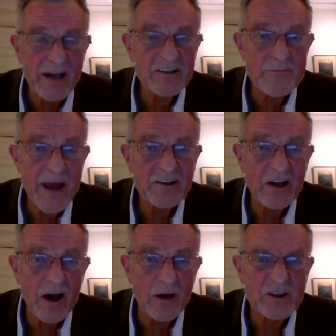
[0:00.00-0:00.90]
the
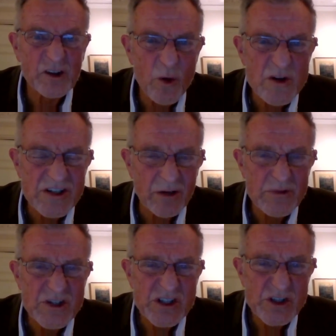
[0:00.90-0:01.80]
matter of torture,
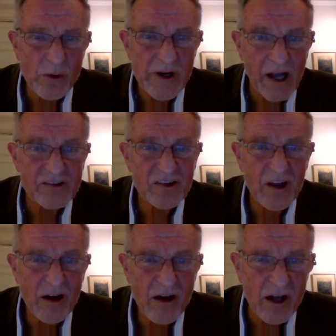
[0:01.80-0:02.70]
which surely goes to the
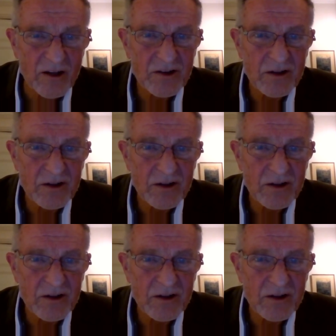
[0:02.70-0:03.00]
heart